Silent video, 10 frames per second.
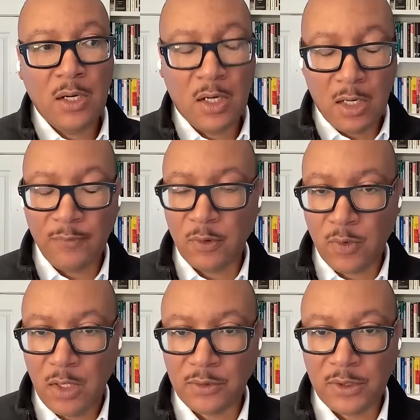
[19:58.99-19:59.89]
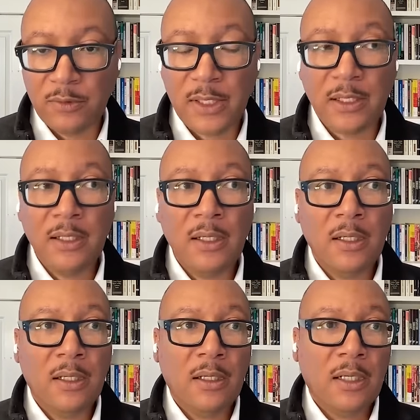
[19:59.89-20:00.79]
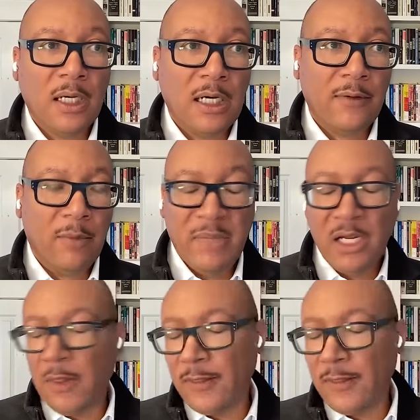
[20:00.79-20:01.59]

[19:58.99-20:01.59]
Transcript: harmful wrongdoing. Uh, there are many other